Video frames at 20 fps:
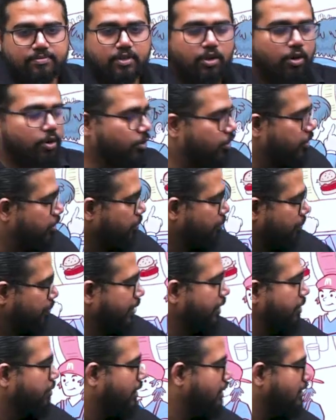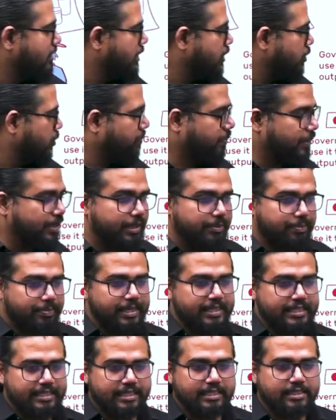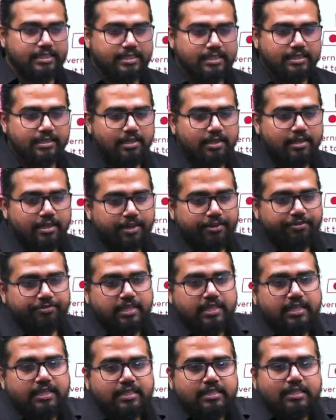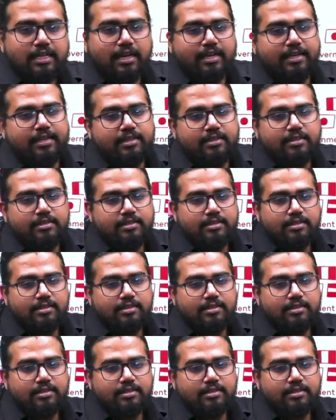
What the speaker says: or rupee, you can say rupee depreciates if there is higher